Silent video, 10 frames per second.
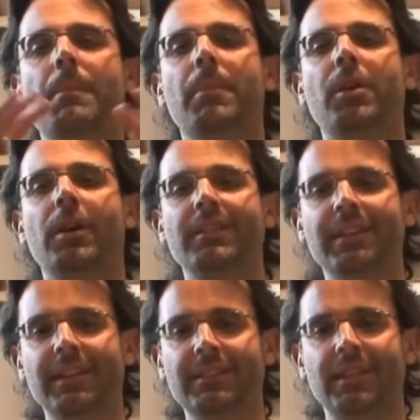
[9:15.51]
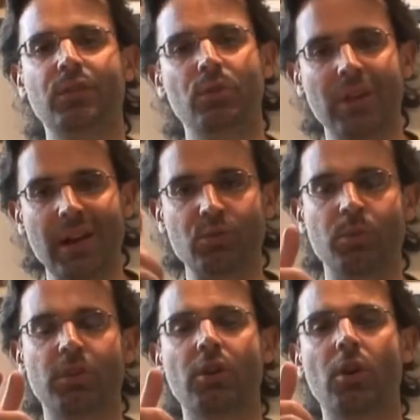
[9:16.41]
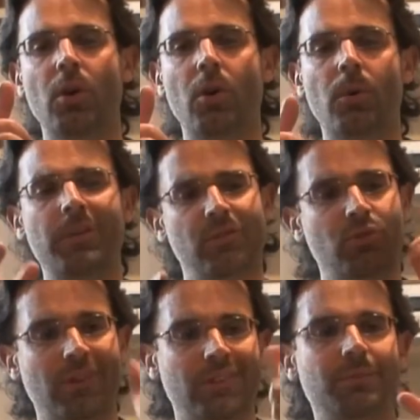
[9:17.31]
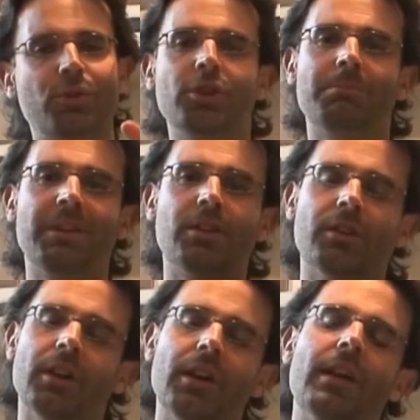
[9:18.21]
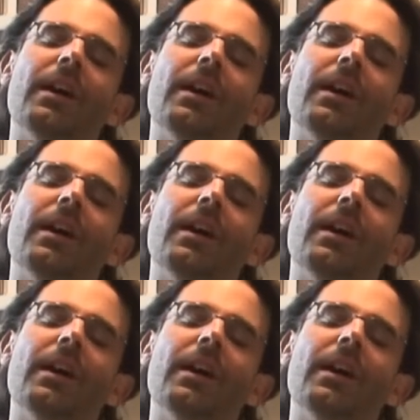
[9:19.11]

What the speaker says: but on this, I know you guys want to go home and drink some good beer.